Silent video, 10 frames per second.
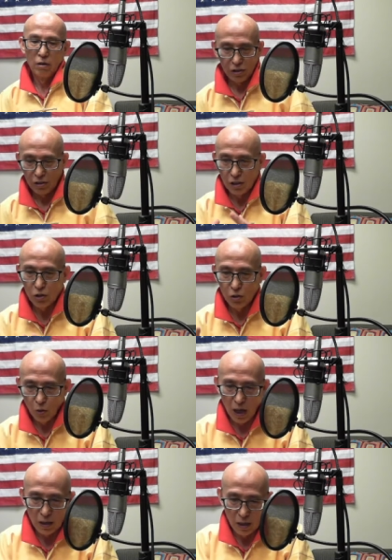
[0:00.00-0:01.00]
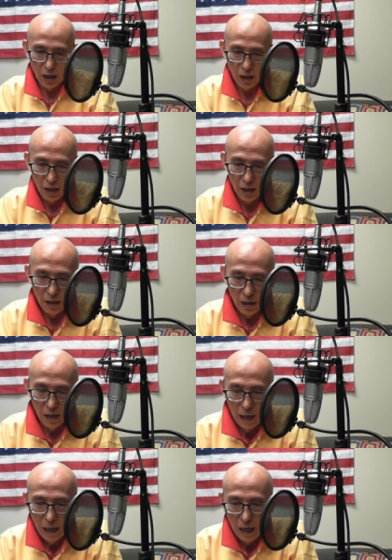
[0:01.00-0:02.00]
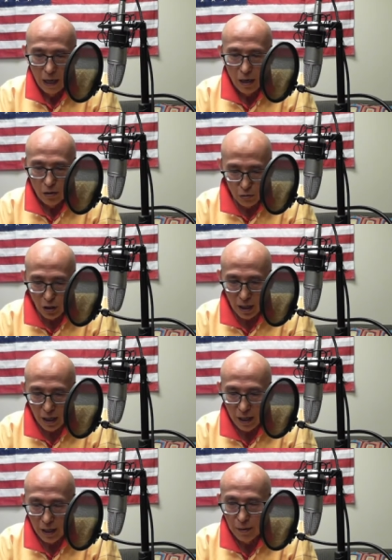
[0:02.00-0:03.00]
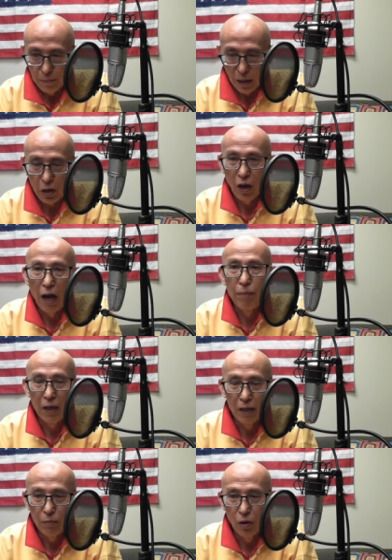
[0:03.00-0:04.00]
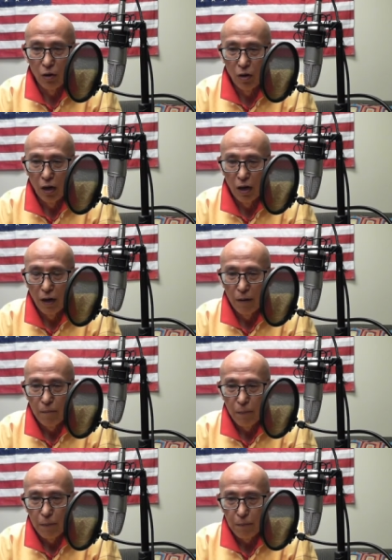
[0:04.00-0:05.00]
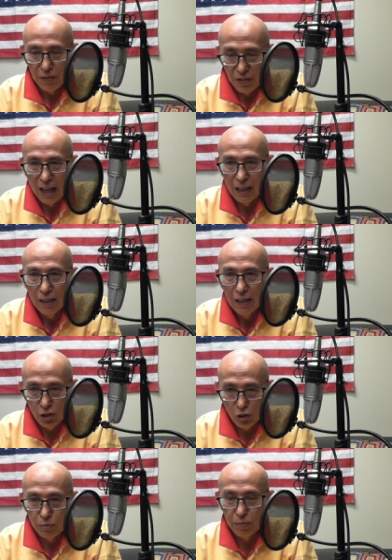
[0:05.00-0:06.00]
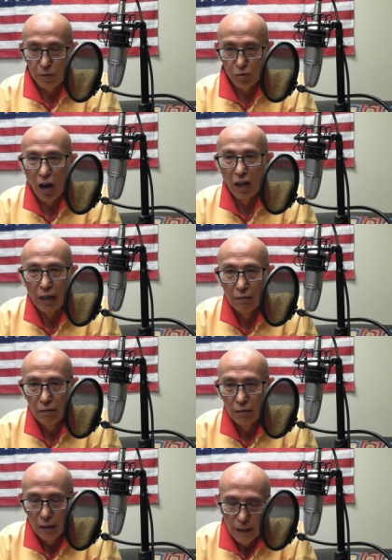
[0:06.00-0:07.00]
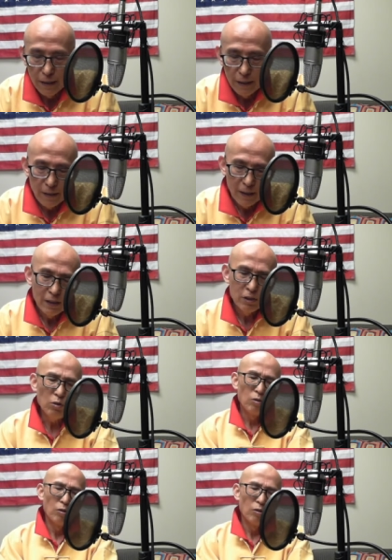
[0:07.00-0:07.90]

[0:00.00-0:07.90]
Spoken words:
is no longer really make you happy anymore. But that is going to be rotten. So